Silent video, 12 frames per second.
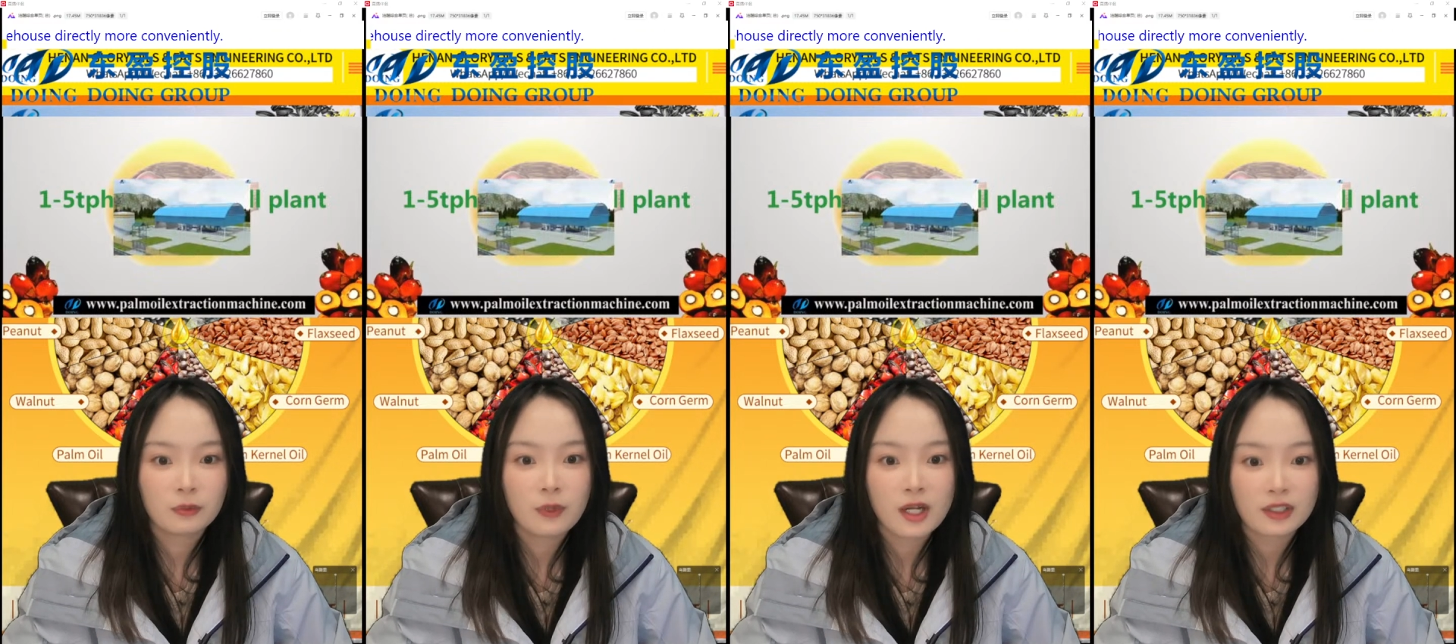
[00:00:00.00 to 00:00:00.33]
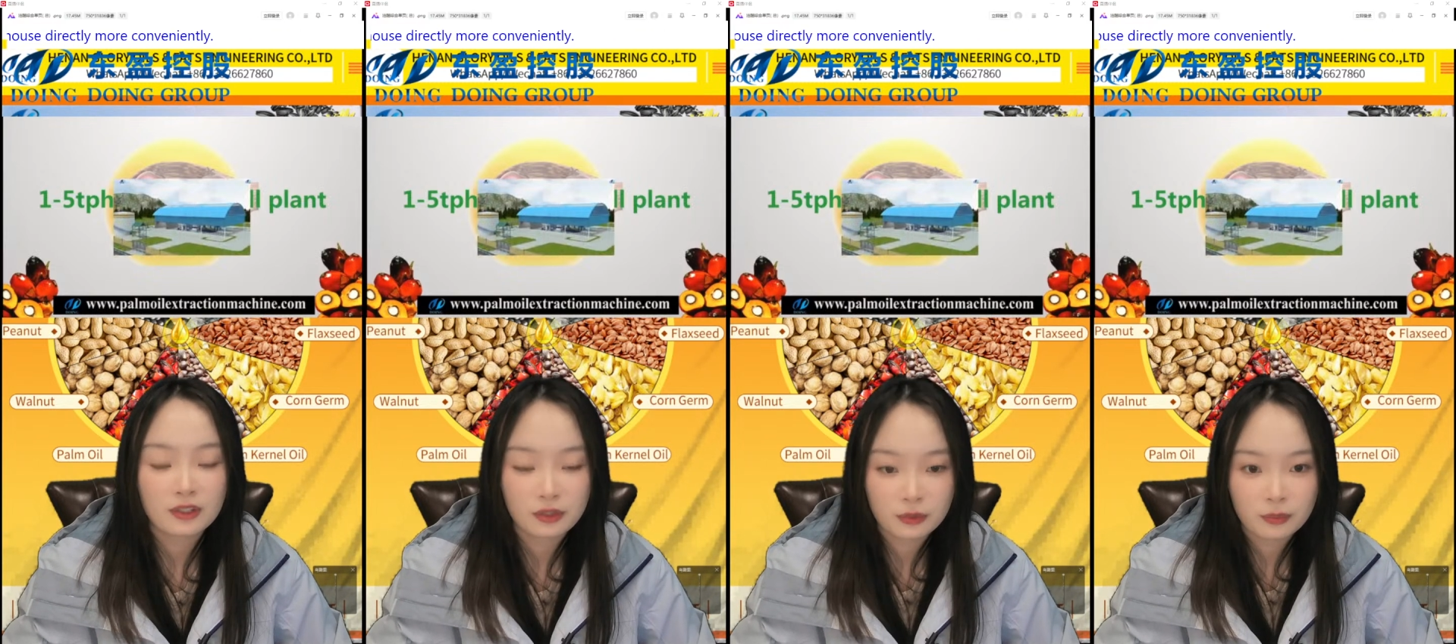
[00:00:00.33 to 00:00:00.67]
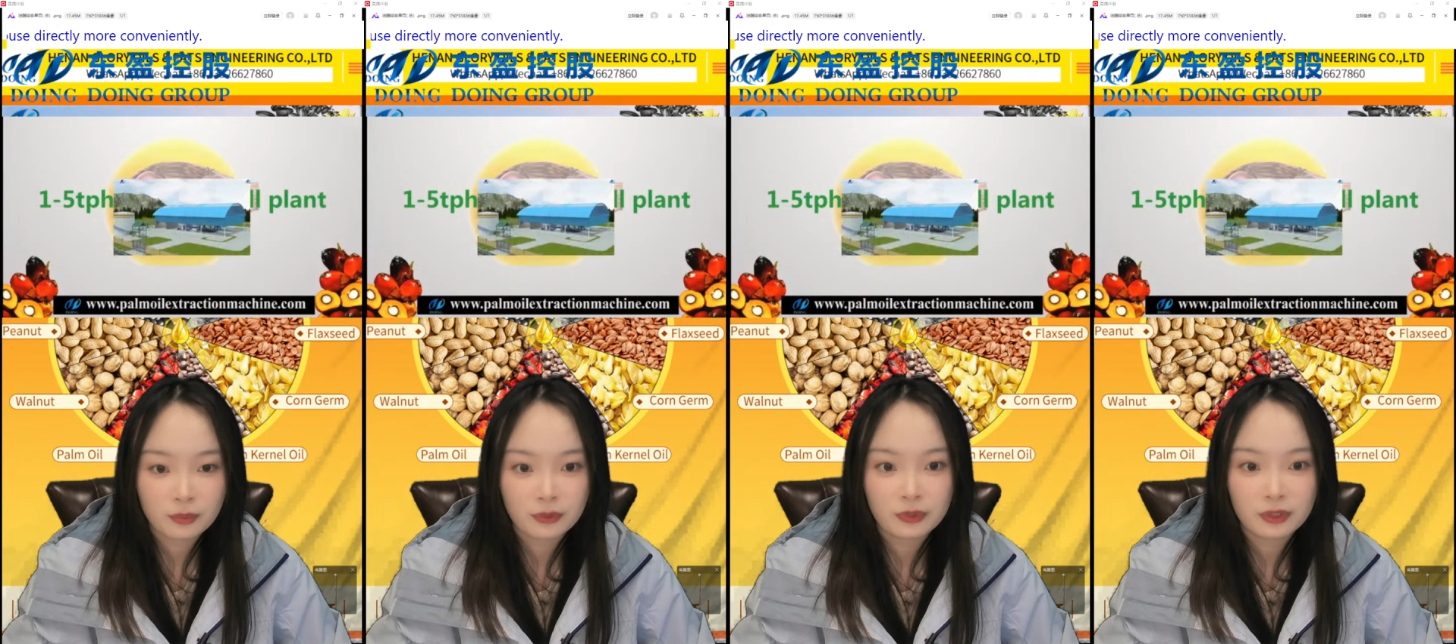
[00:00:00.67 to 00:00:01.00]
want to
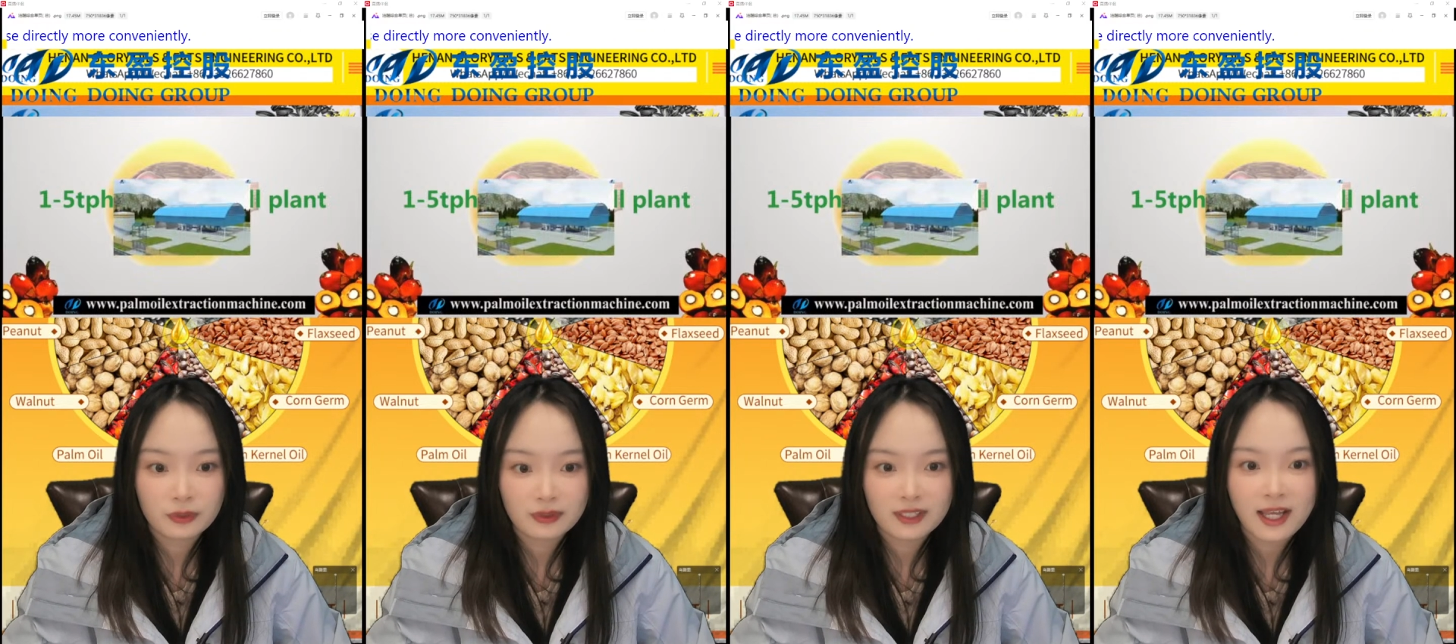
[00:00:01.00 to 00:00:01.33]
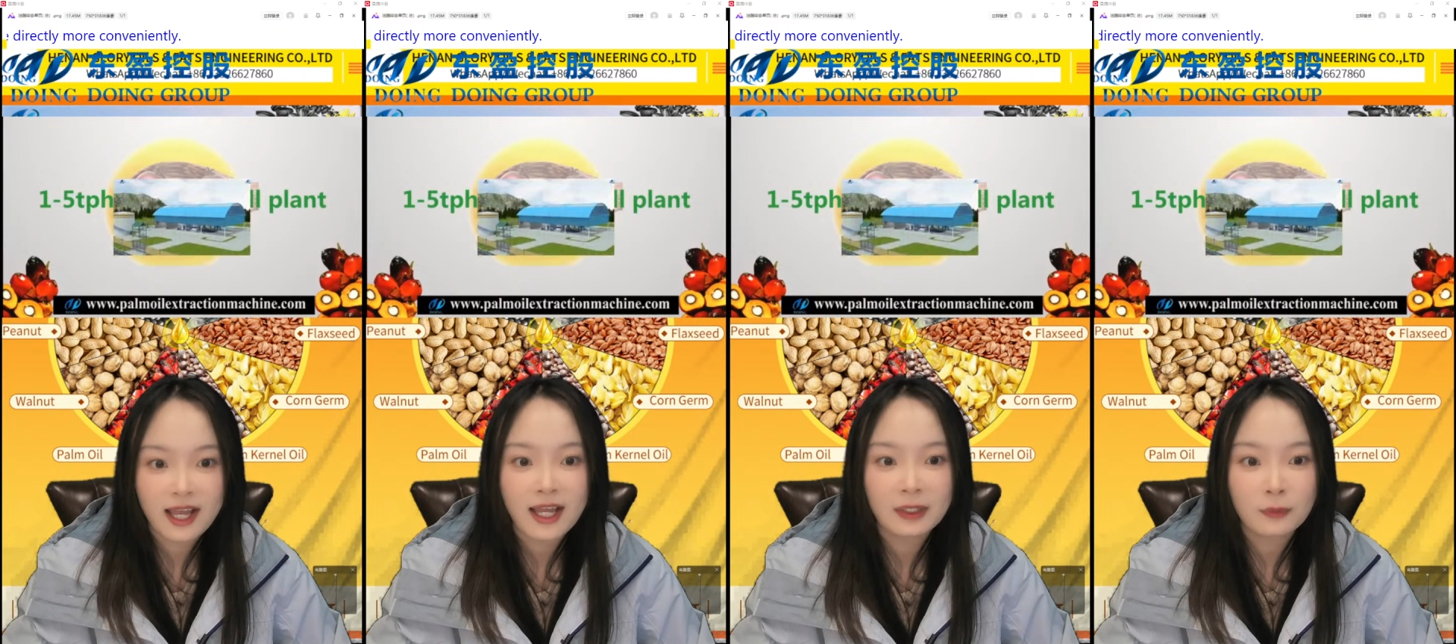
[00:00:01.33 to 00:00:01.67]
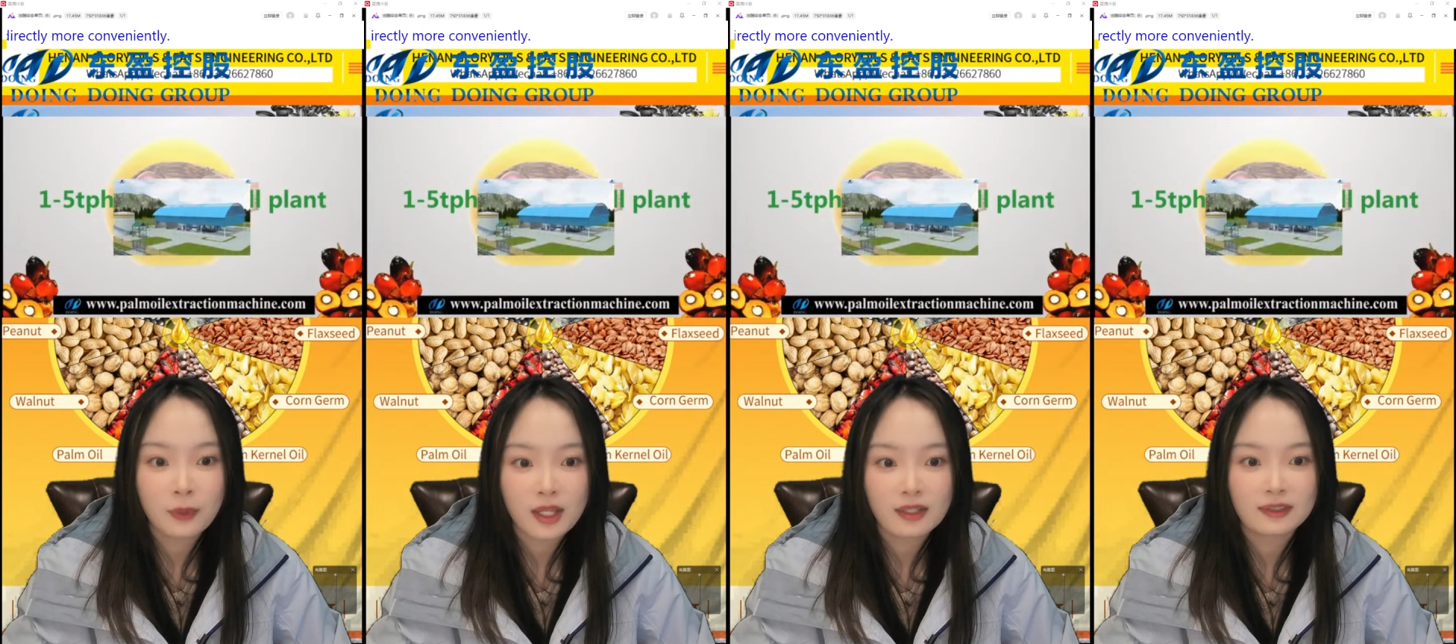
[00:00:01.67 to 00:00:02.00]
produce
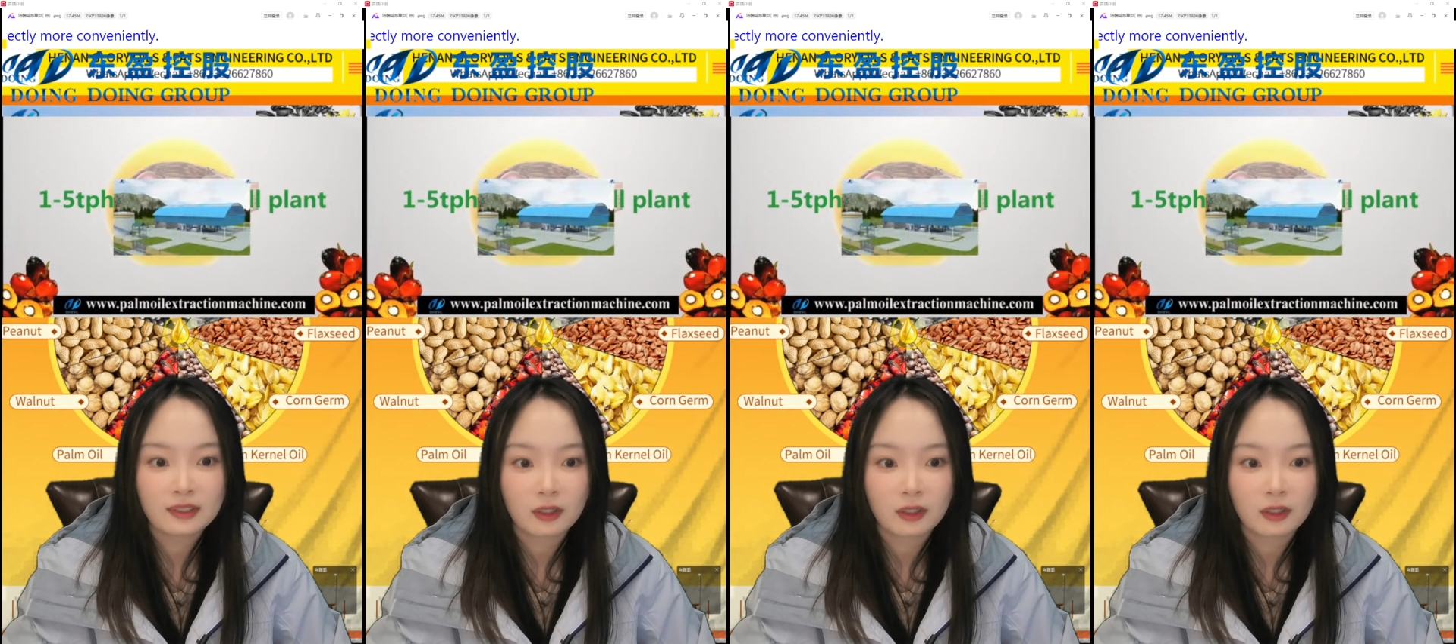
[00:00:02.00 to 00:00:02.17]
high-quality